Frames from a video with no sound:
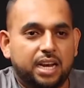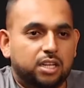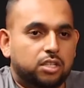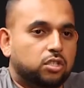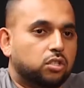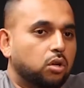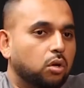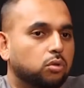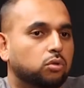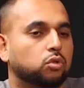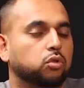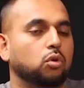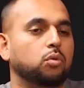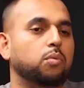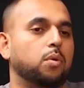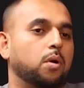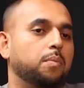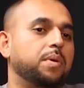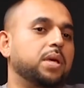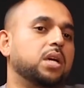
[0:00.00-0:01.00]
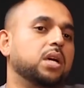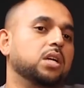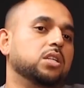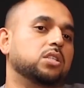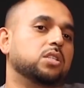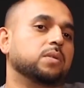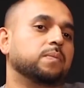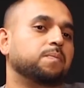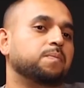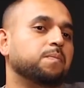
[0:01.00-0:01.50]
is so true, bro,
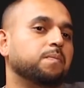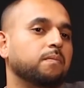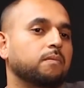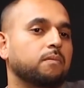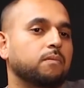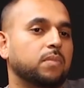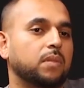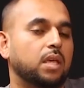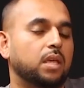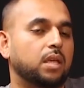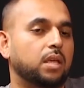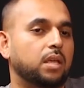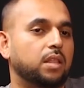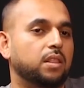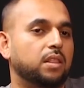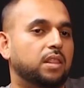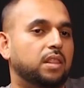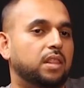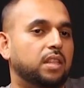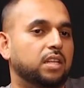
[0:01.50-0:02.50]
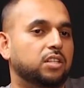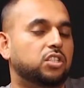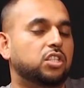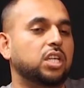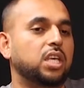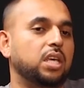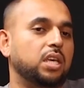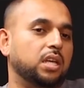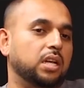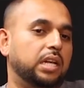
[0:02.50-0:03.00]
because
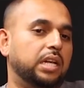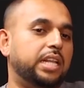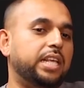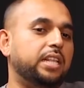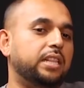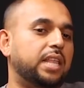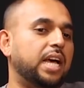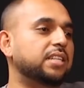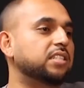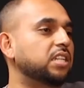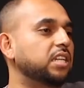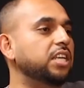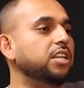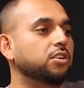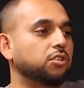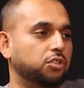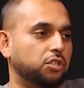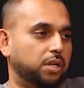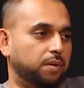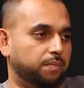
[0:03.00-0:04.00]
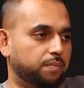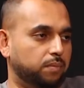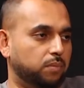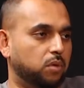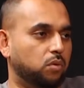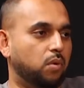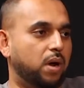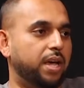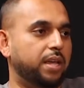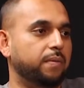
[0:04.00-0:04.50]
see, that's leadership,
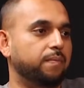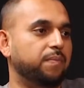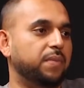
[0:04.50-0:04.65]
right?